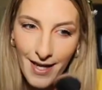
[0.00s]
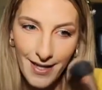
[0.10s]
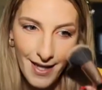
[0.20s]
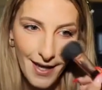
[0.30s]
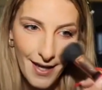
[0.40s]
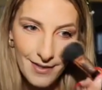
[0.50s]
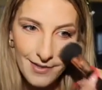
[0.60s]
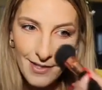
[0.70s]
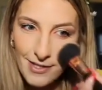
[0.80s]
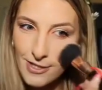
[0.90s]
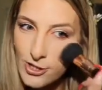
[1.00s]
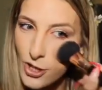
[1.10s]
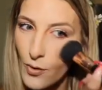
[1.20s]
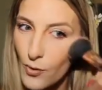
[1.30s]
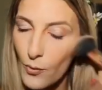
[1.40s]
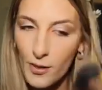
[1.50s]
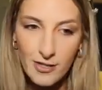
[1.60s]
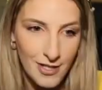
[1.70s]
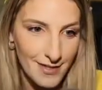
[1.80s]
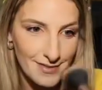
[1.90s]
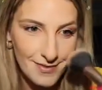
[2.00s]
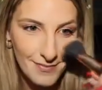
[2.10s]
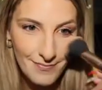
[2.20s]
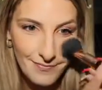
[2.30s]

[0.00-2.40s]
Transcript: I can't. It's so gorgeous.